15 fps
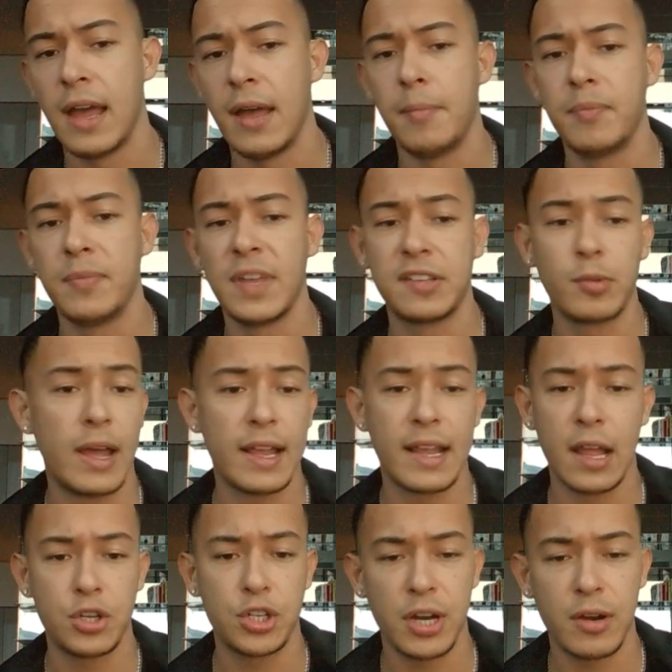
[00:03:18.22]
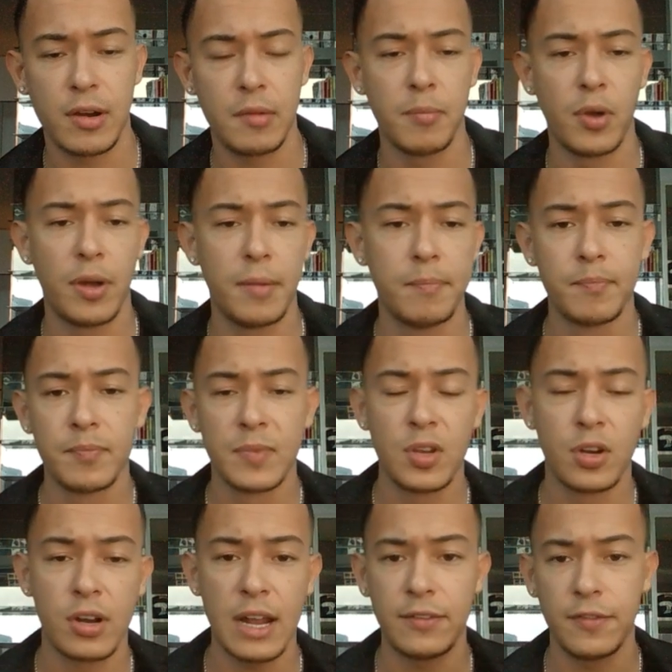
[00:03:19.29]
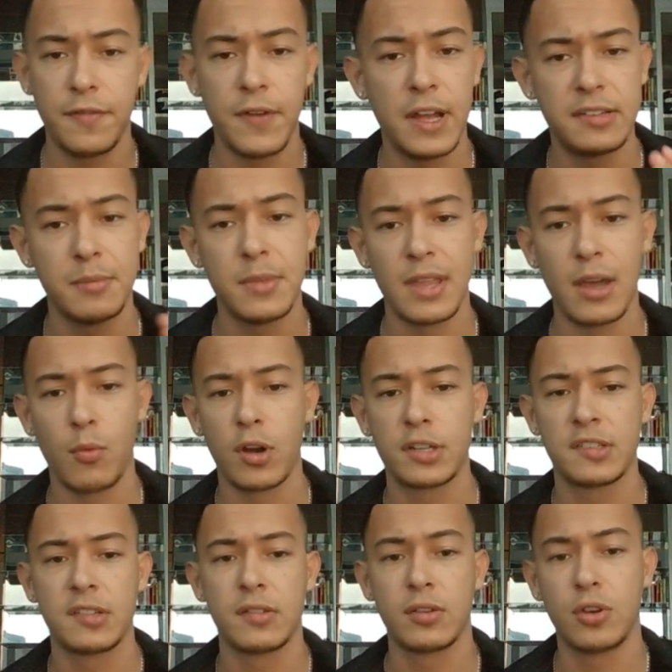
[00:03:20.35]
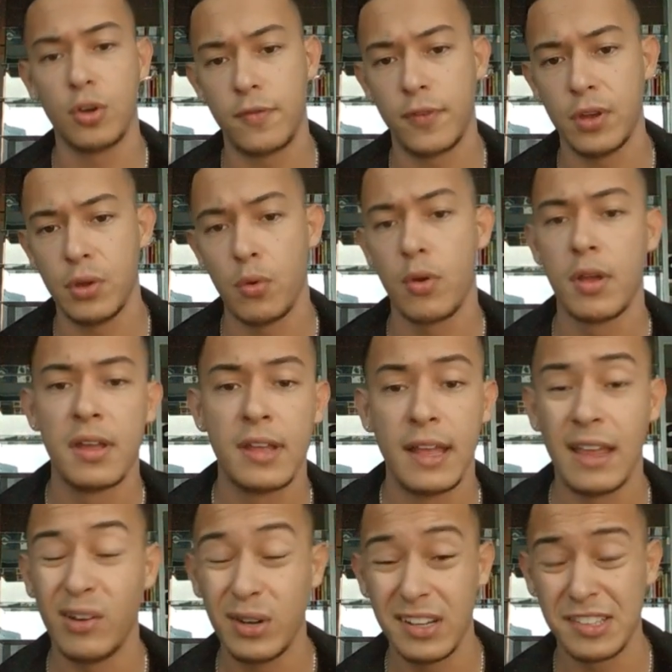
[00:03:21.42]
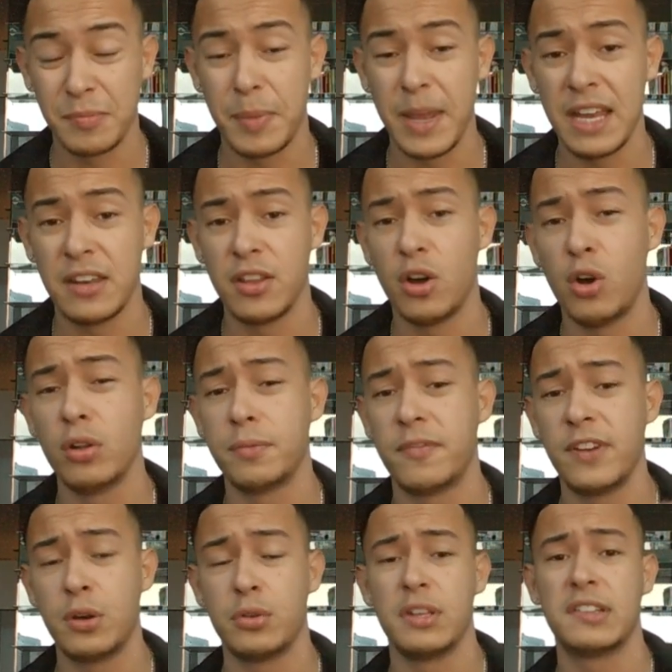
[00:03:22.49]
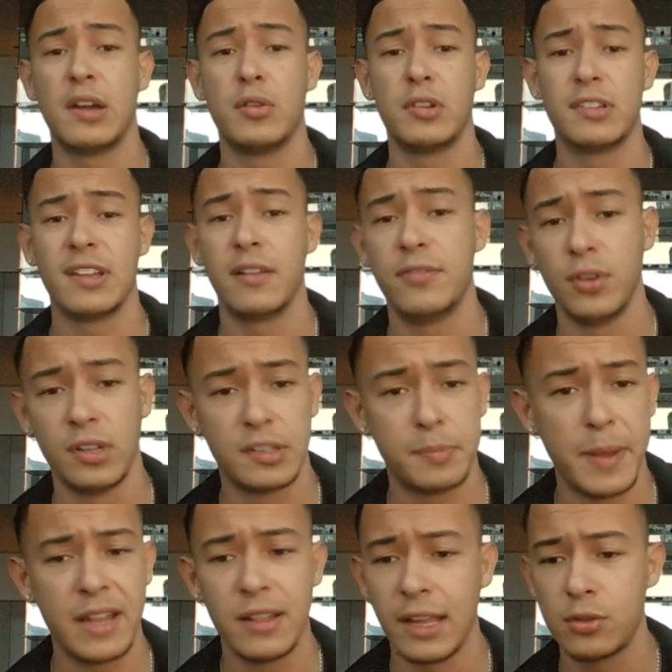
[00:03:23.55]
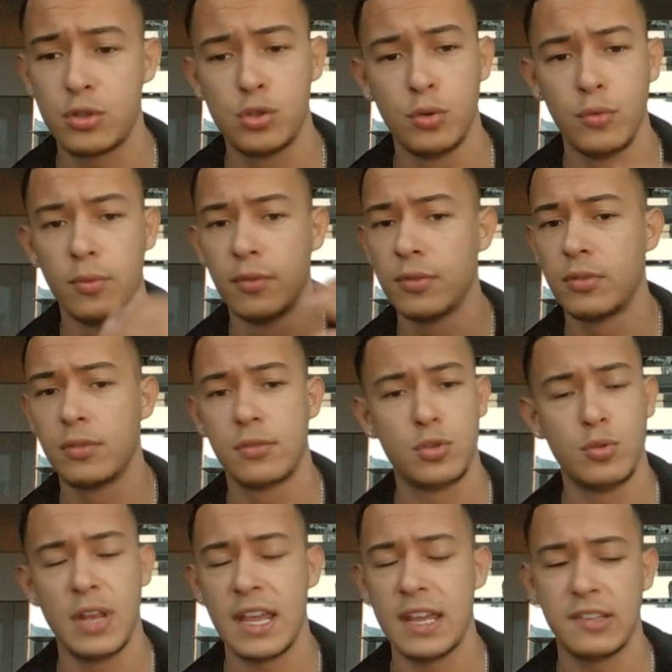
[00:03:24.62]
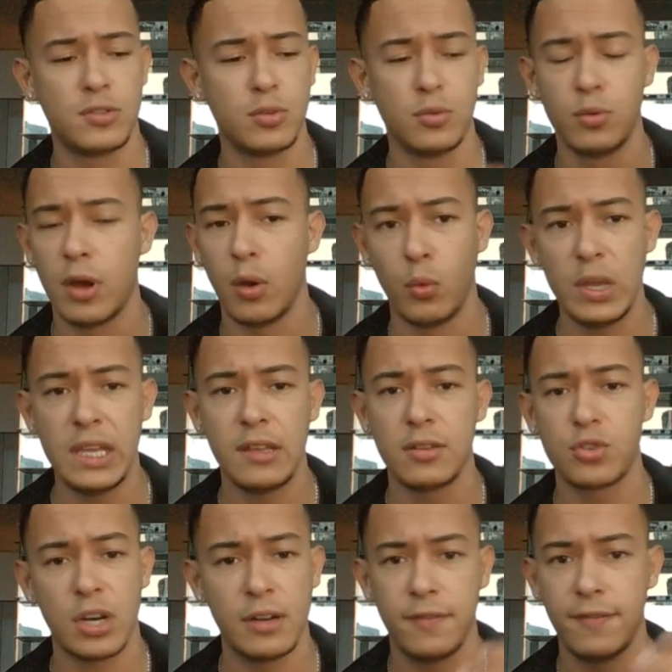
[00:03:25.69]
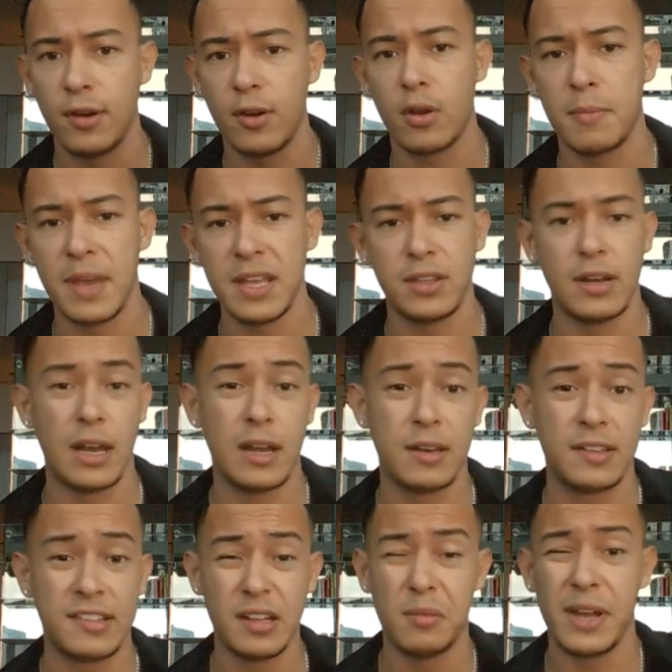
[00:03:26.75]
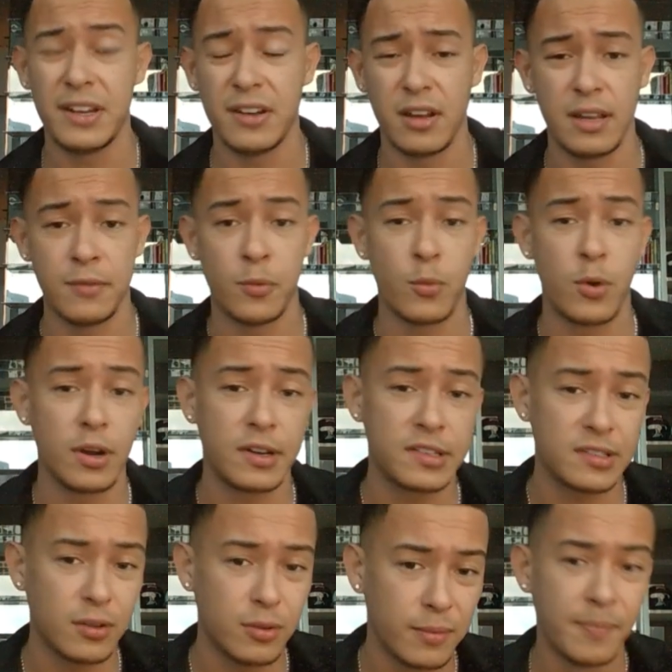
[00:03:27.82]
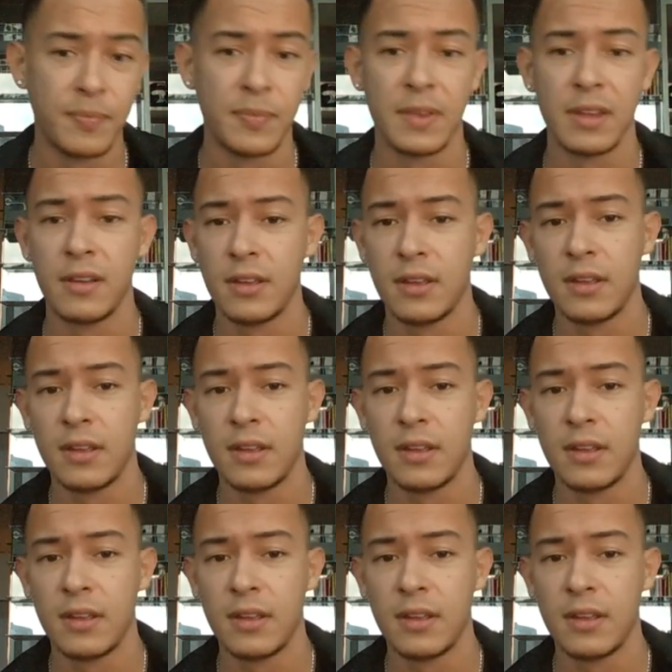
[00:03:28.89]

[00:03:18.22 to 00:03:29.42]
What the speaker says: That's why I can't share it, but you're going to have to find something that works good for you. Now, it is a pain in the hole figuring this out yourself. You could spend like two days to a week trying to figure out a method and it still might not even work. So